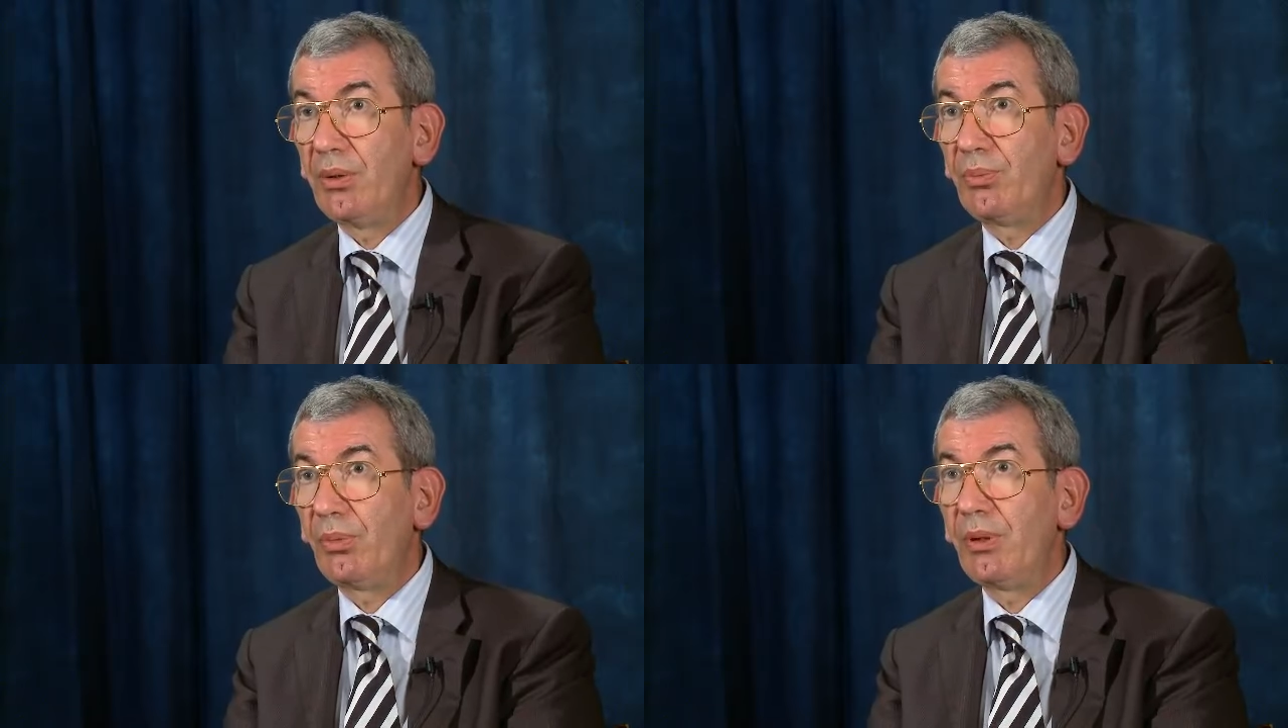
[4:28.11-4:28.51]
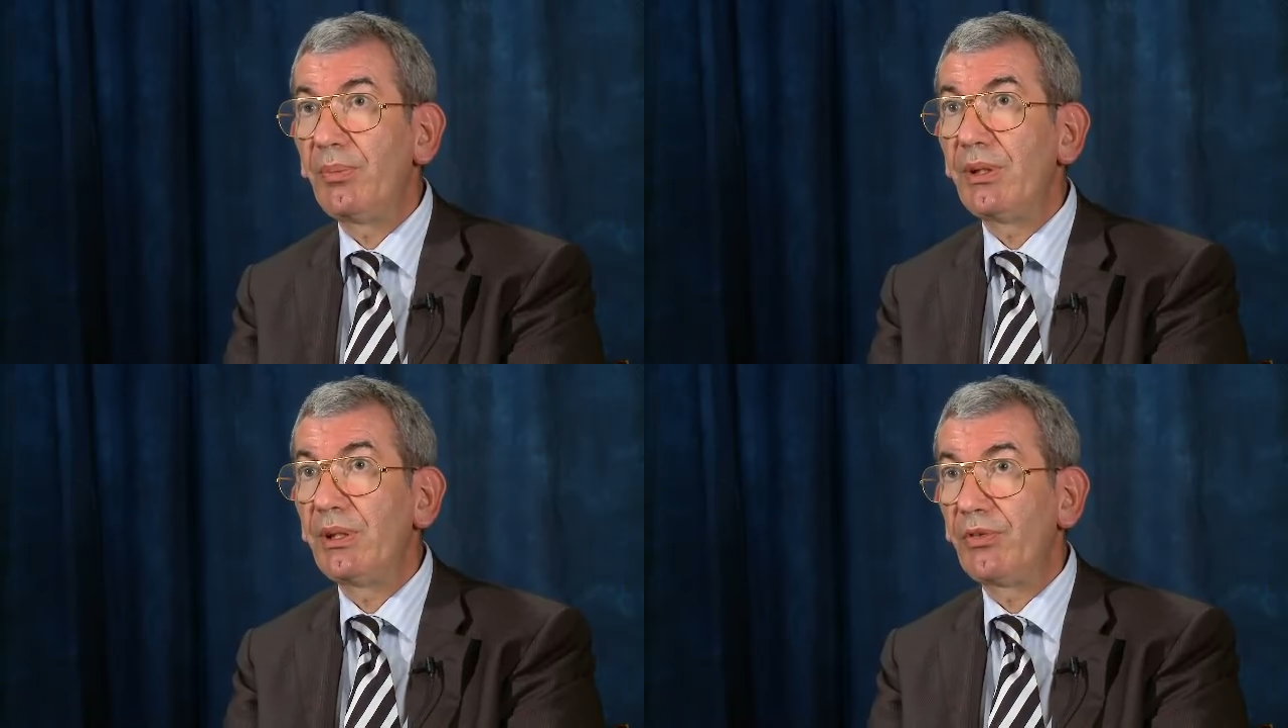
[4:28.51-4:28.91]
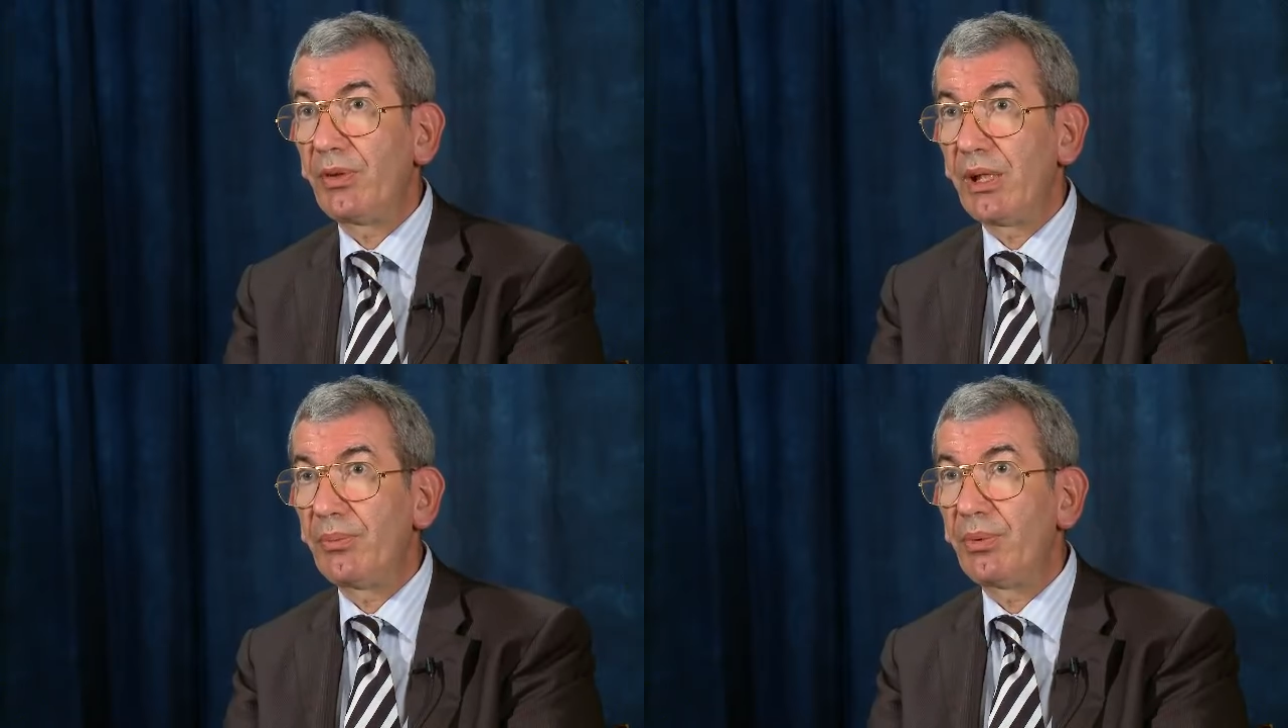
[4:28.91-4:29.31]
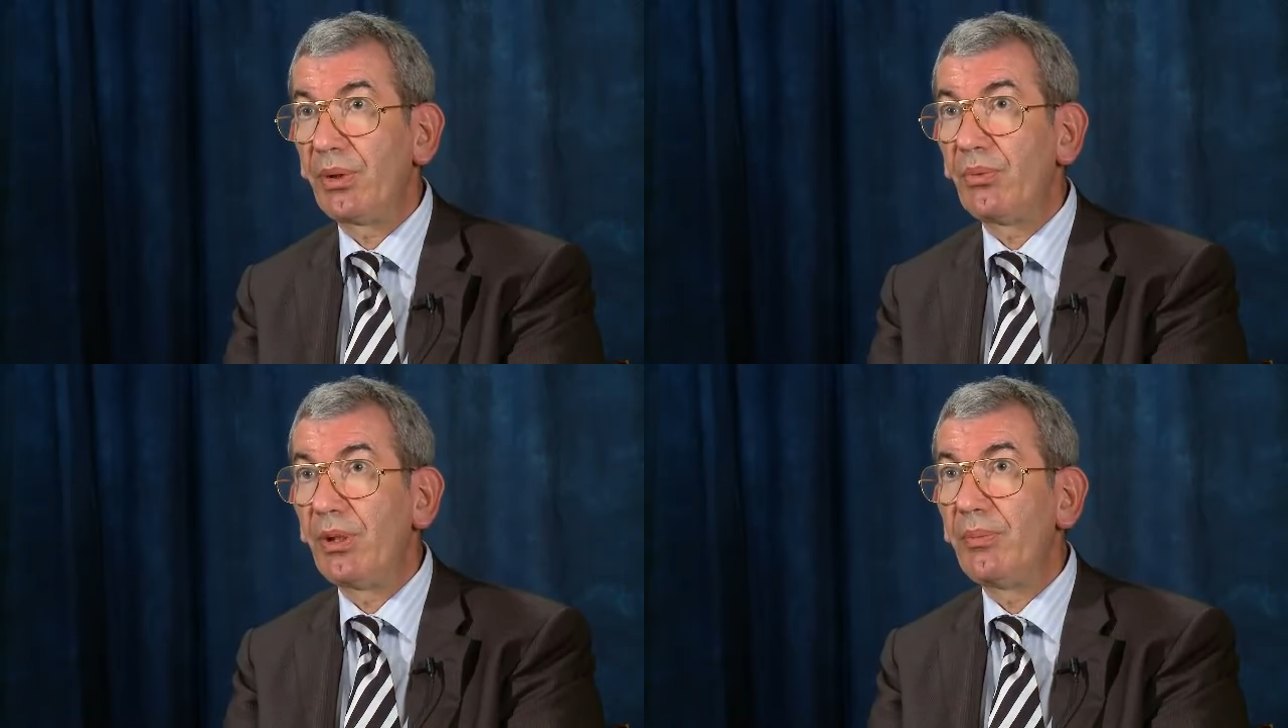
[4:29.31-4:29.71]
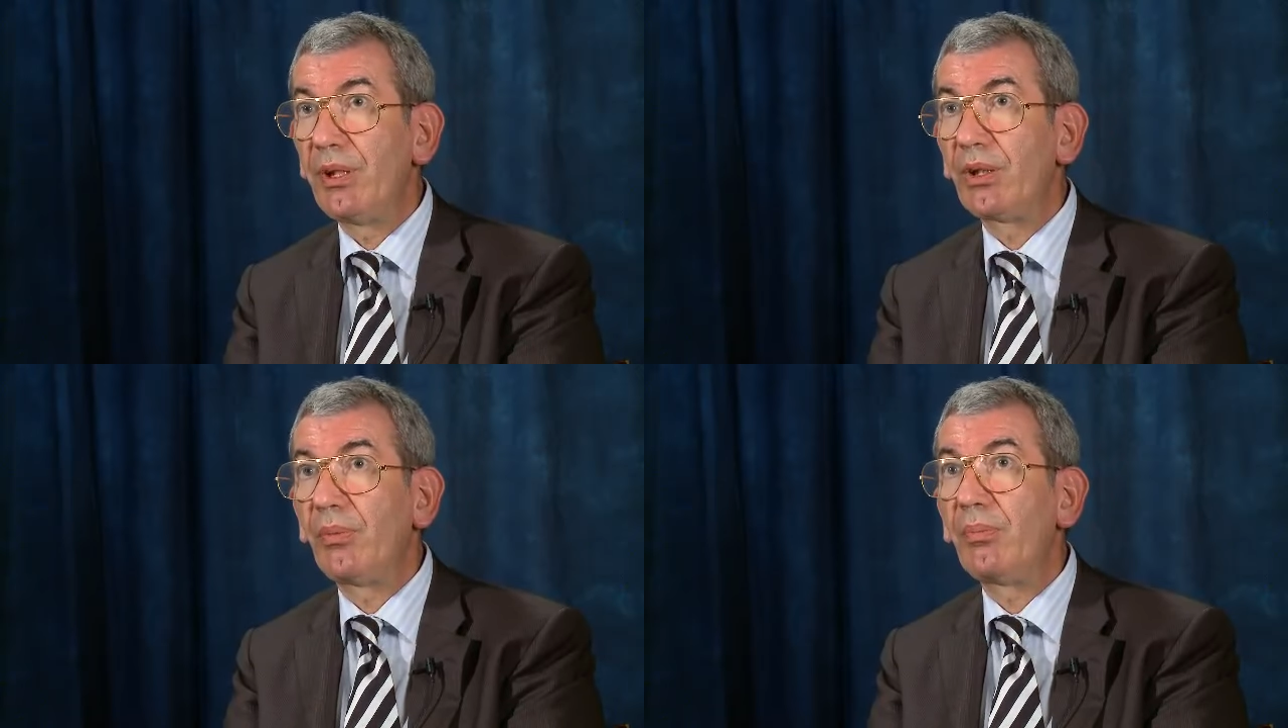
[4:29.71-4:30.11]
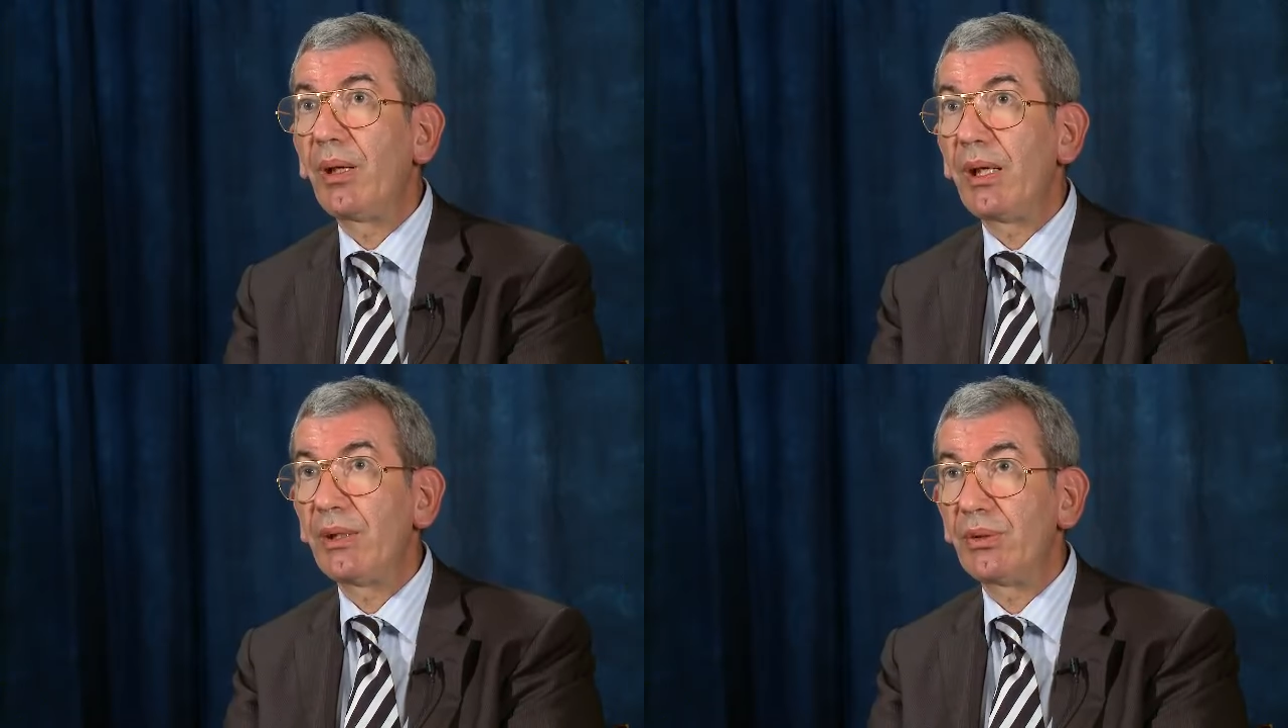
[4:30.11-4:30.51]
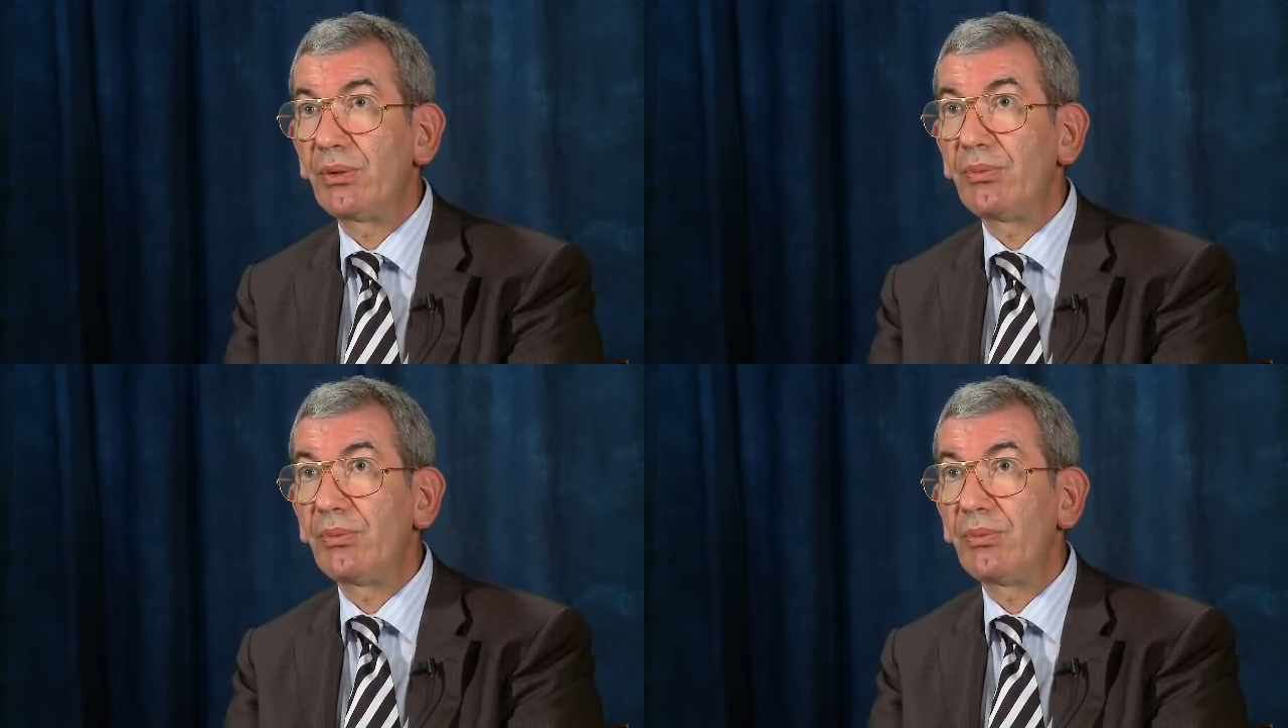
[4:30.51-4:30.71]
Probably this fiber will be combined